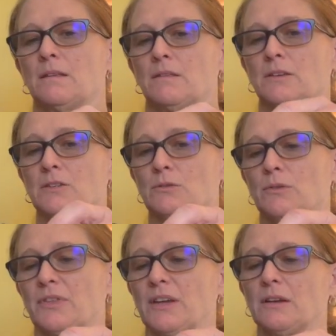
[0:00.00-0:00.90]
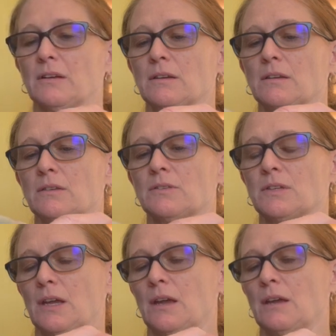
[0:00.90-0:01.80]
this little thing is
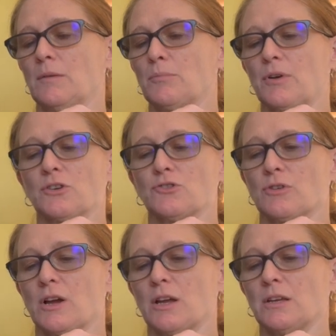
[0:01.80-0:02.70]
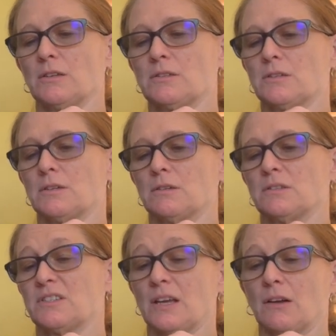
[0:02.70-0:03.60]
a pressurized
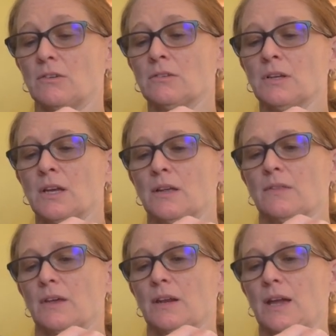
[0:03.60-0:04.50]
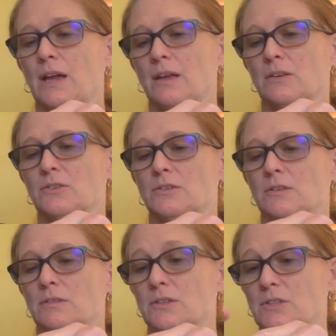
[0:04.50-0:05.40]
cell that has
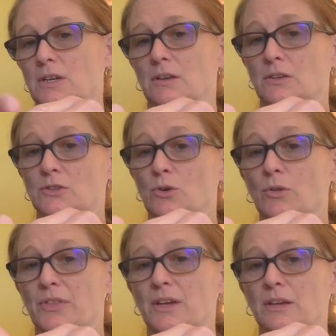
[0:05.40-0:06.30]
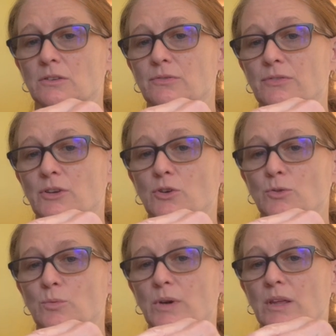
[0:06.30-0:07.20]
this thing. This whole thing is
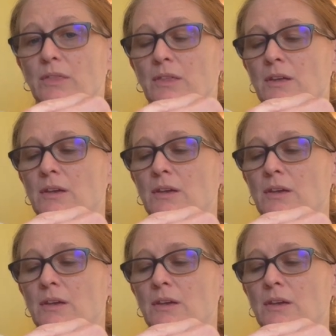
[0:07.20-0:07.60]
filled with